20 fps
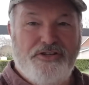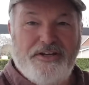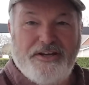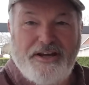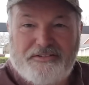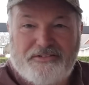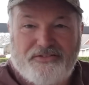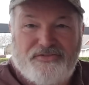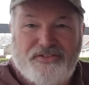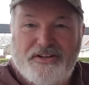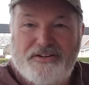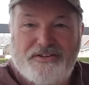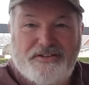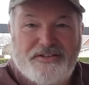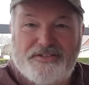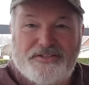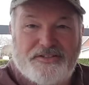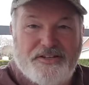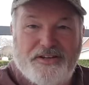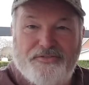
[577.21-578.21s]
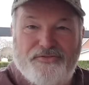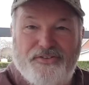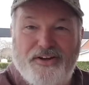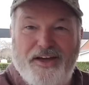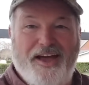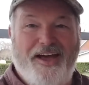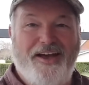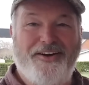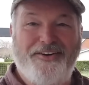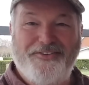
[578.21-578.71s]
You have to figure this stuff
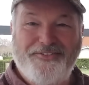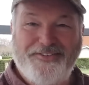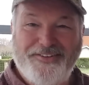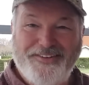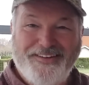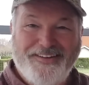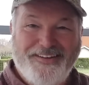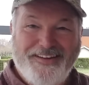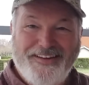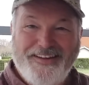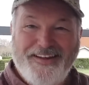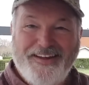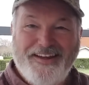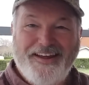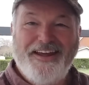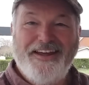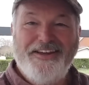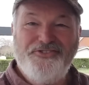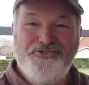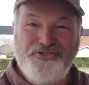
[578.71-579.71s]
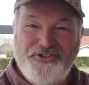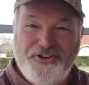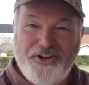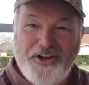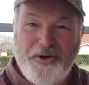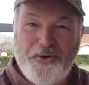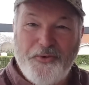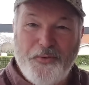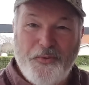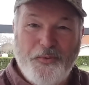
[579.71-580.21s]
out as you
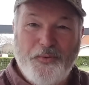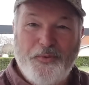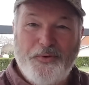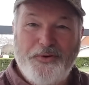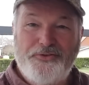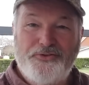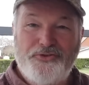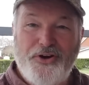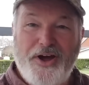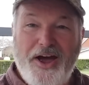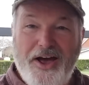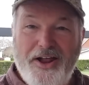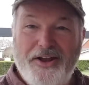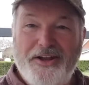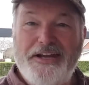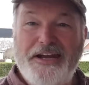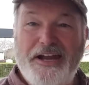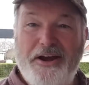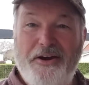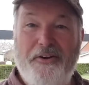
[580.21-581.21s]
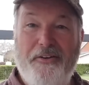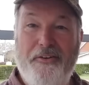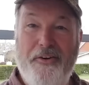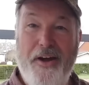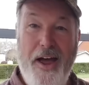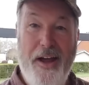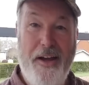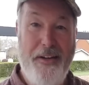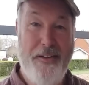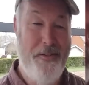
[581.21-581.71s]
go. Trial and error, right?